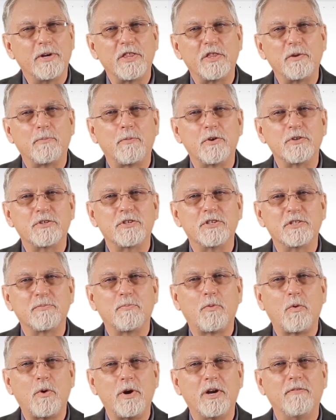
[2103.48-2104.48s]
from another
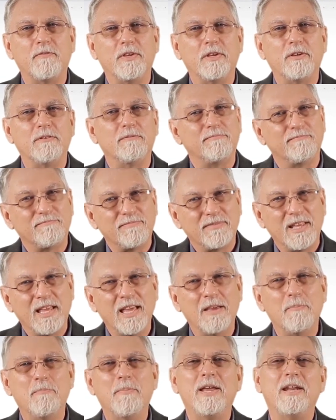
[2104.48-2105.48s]
person's point of view,
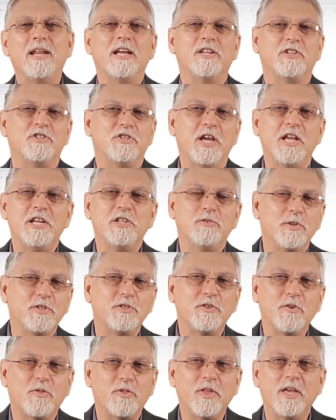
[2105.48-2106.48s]
it may not change
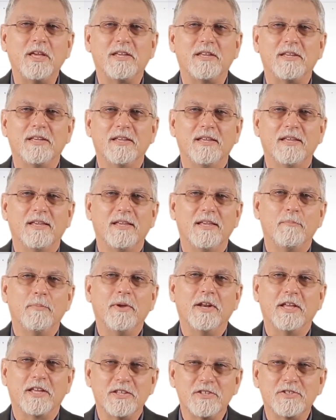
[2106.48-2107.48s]
what you think,
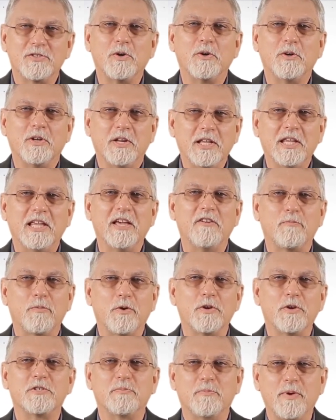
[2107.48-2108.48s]
but it can certainly
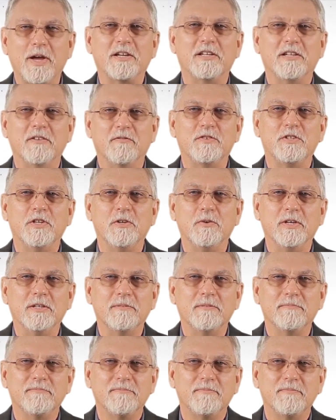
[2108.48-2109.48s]
give perspective to
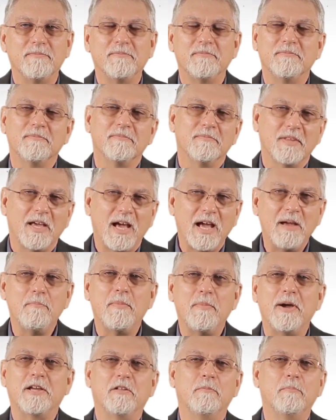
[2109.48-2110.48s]
it.
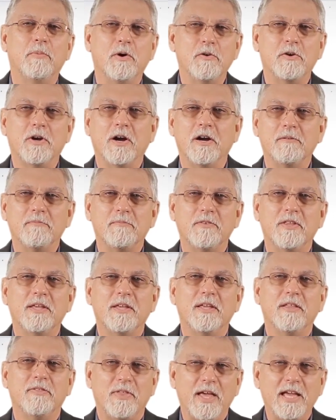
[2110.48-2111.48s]
I'm Michael Bogart.
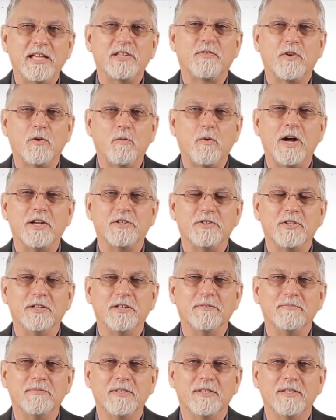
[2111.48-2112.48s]
Thanks for
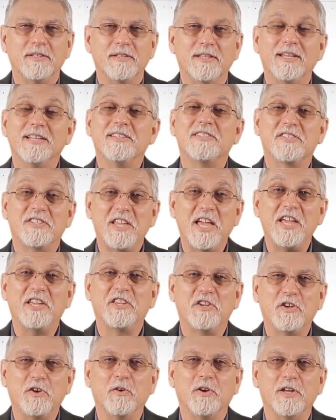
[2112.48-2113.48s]
watching, and
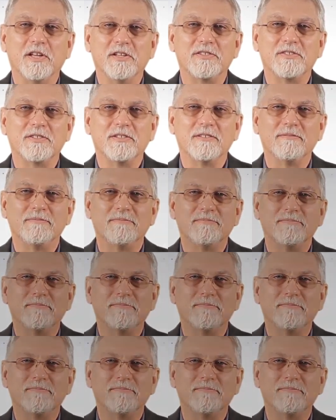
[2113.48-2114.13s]
stay curious.